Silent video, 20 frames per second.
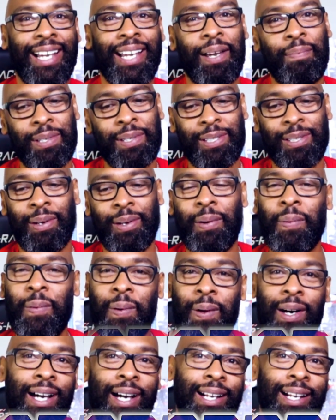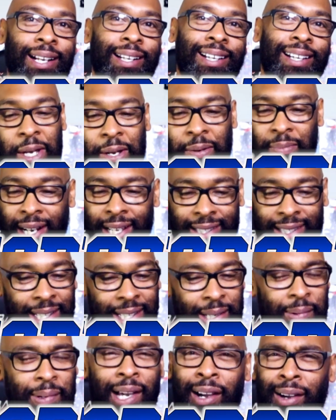Episode 1. But I think
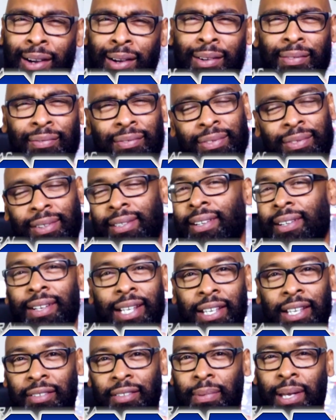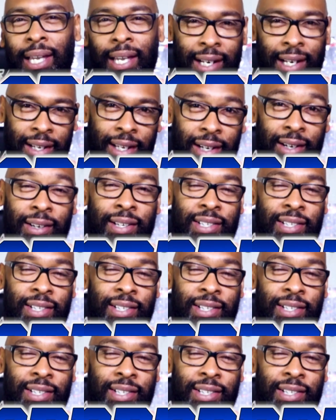we all heard of He-Man here in the